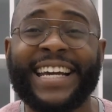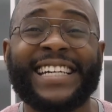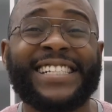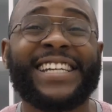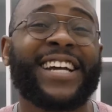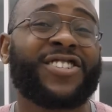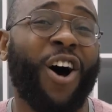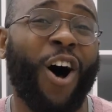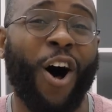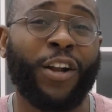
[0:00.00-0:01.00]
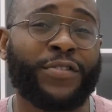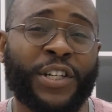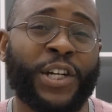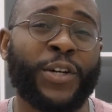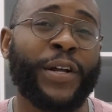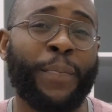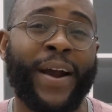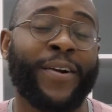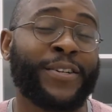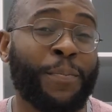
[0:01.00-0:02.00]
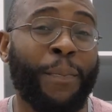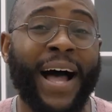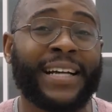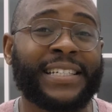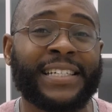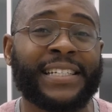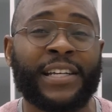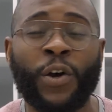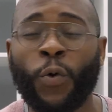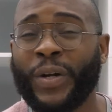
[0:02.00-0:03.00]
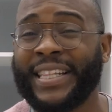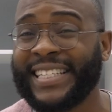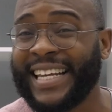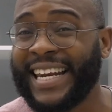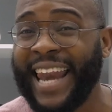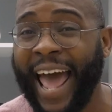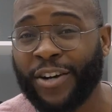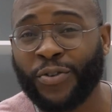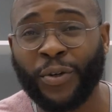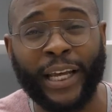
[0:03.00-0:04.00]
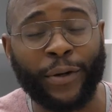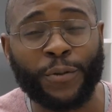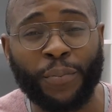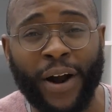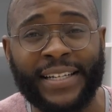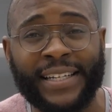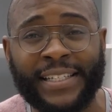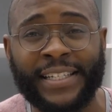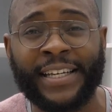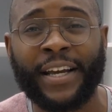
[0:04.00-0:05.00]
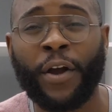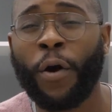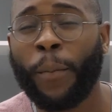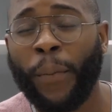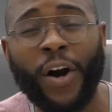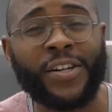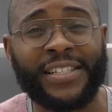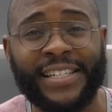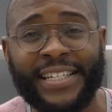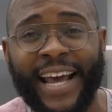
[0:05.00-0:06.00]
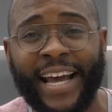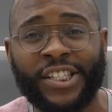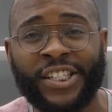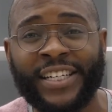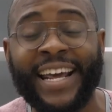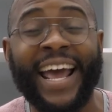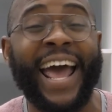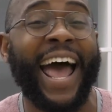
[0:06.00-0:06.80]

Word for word: It checks all of Security Baron's boxes with its natural language processing, person detection,